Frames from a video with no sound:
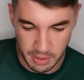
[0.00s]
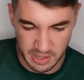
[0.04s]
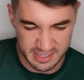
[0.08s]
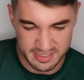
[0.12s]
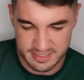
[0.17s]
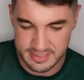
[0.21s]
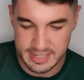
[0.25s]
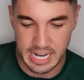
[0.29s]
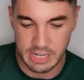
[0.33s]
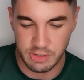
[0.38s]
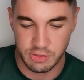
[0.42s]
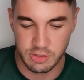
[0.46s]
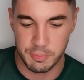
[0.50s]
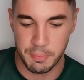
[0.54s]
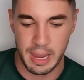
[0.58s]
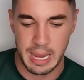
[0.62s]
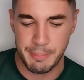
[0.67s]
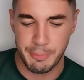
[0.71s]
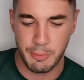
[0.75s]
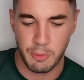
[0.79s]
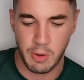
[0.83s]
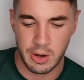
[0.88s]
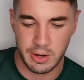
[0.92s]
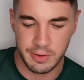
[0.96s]
I snatched the
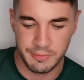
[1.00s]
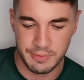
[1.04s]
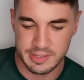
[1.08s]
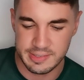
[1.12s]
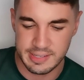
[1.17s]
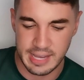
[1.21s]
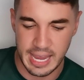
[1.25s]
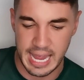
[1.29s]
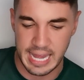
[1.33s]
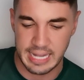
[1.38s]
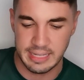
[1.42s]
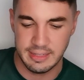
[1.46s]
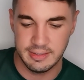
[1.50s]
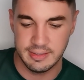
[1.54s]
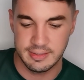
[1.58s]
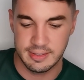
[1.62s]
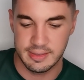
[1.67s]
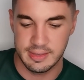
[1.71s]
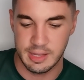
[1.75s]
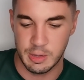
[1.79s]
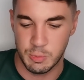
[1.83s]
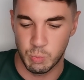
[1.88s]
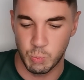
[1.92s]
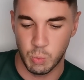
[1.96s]
paper out of his hands
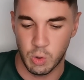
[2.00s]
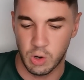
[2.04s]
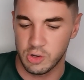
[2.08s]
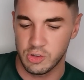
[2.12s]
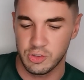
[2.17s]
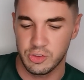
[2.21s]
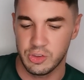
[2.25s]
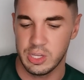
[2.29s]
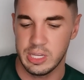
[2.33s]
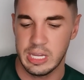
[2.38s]
and then watched